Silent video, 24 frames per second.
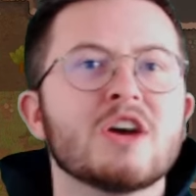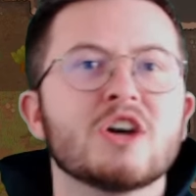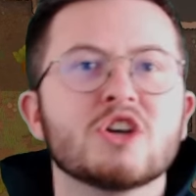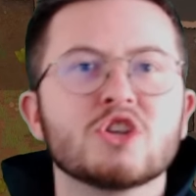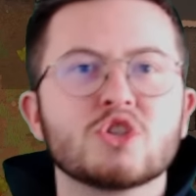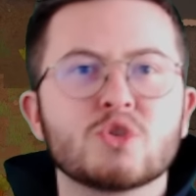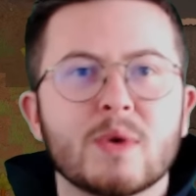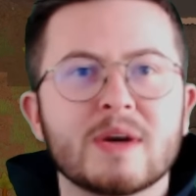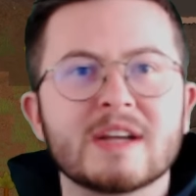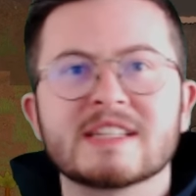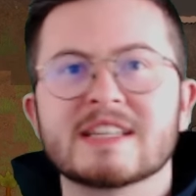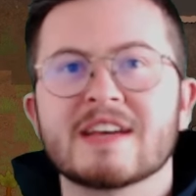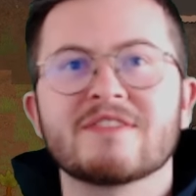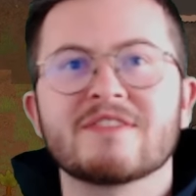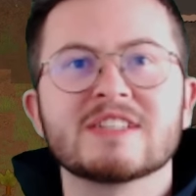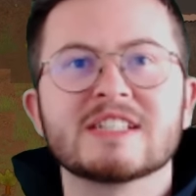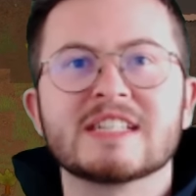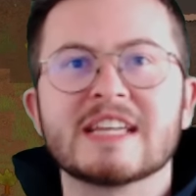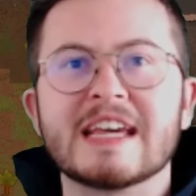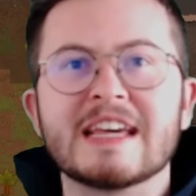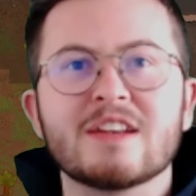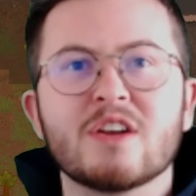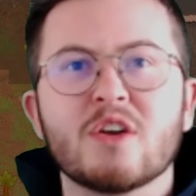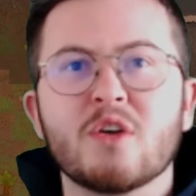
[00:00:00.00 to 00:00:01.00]

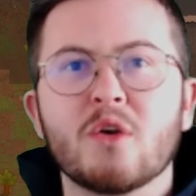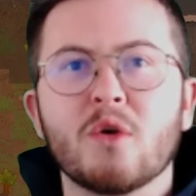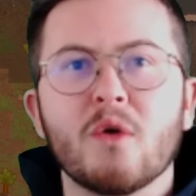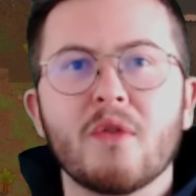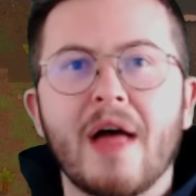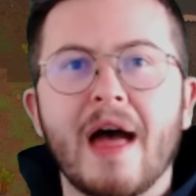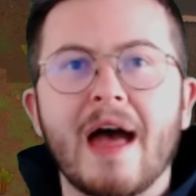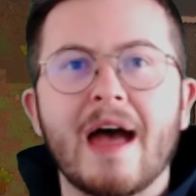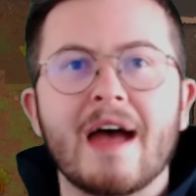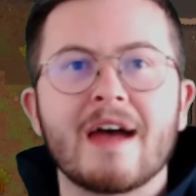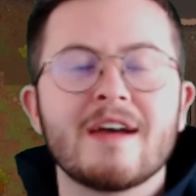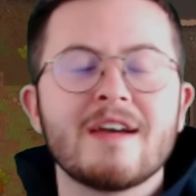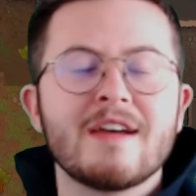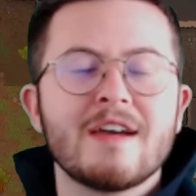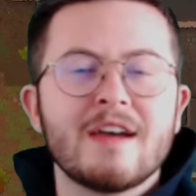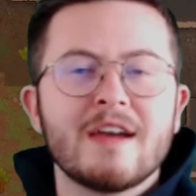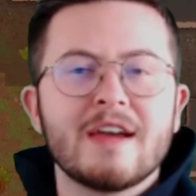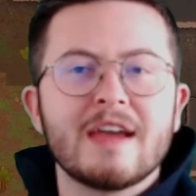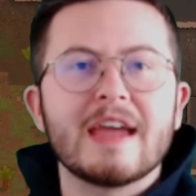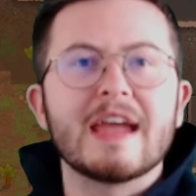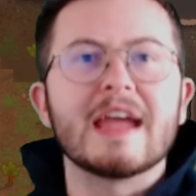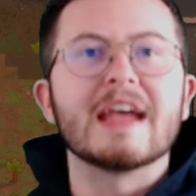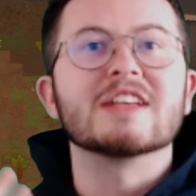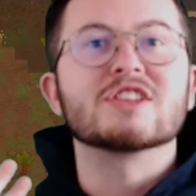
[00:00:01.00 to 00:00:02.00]
2017 and all that,
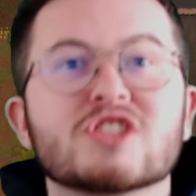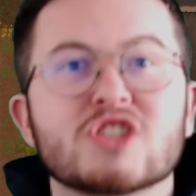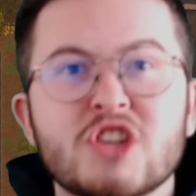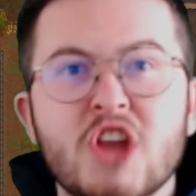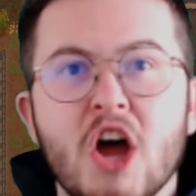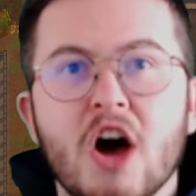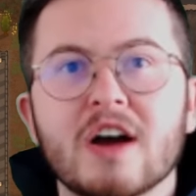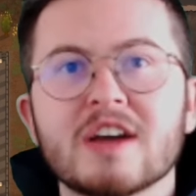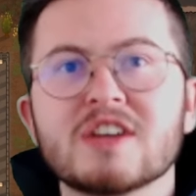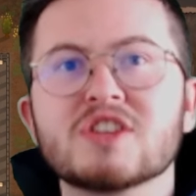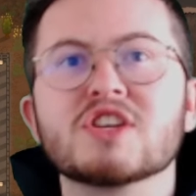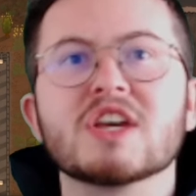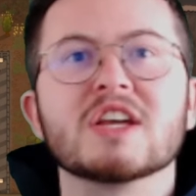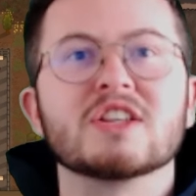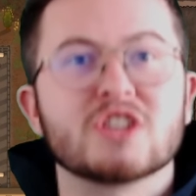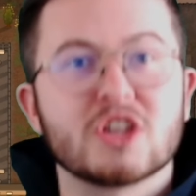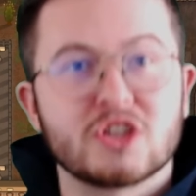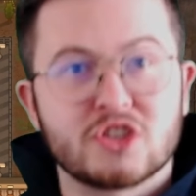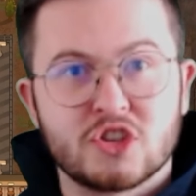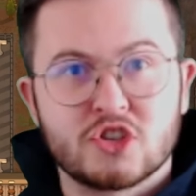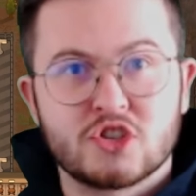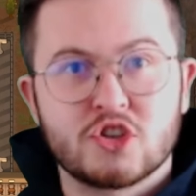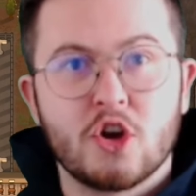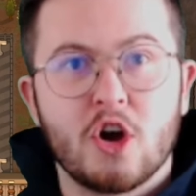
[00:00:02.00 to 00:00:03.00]
it's nice, it does
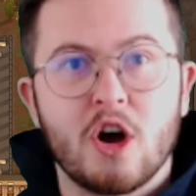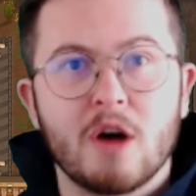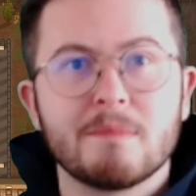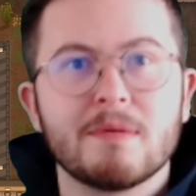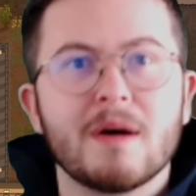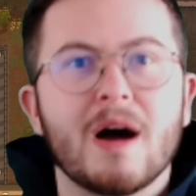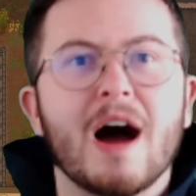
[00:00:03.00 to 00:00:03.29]
the job.